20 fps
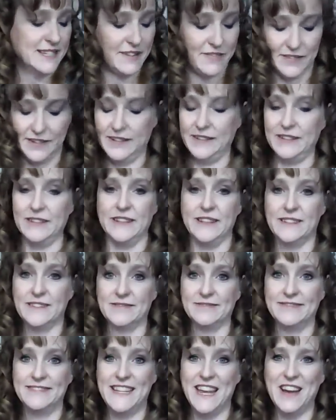
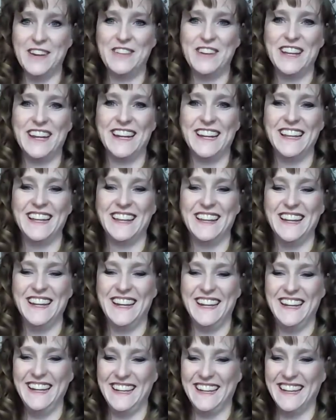Definitely,
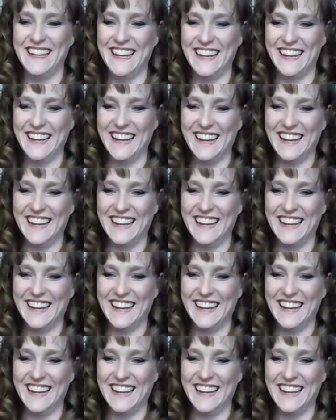definitely.